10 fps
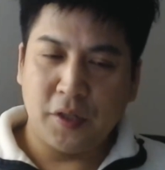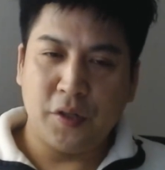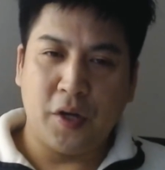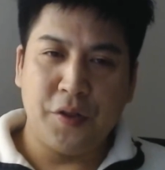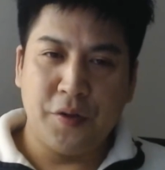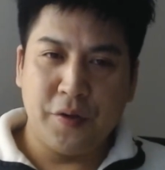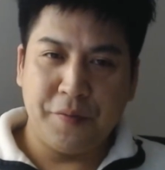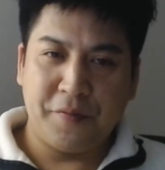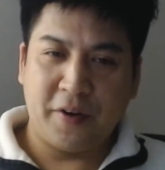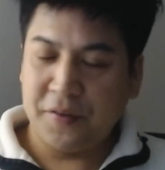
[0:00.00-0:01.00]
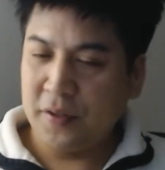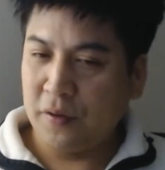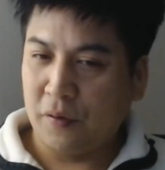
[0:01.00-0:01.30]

a new environment